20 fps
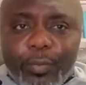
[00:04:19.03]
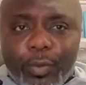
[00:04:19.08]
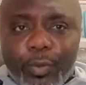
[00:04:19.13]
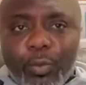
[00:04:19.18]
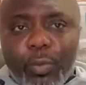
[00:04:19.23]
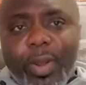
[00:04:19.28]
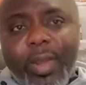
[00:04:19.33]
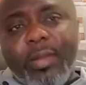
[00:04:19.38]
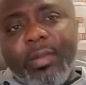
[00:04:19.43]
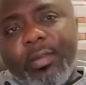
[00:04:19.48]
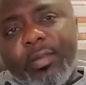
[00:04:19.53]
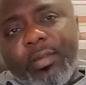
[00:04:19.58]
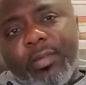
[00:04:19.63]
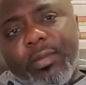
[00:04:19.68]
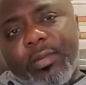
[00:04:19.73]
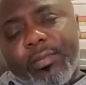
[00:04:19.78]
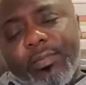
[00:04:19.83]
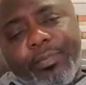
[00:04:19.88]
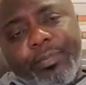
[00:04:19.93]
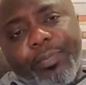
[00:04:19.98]

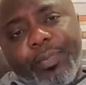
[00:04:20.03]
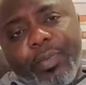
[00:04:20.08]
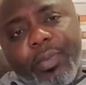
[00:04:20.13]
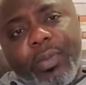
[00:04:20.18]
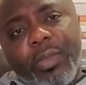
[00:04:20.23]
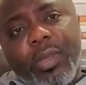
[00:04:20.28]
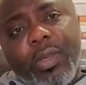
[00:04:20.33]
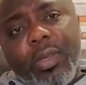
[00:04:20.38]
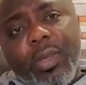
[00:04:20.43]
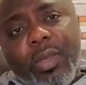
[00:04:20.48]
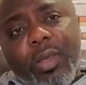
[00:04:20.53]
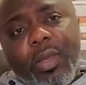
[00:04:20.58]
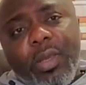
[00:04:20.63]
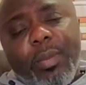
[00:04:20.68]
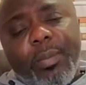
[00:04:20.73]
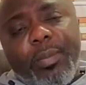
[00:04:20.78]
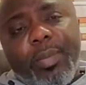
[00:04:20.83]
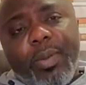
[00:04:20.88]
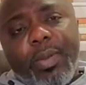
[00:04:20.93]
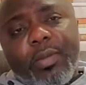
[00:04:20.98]
once a
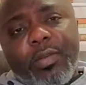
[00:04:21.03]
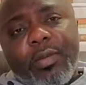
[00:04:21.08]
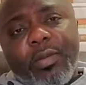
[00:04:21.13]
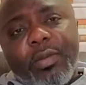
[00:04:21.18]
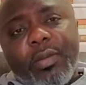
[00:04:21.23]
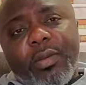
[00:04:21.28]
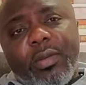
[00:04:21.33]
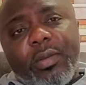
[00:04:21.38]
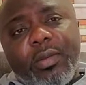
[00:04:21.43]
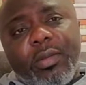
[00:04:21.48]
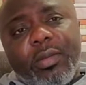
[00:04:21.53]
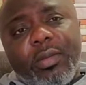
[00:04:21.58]
person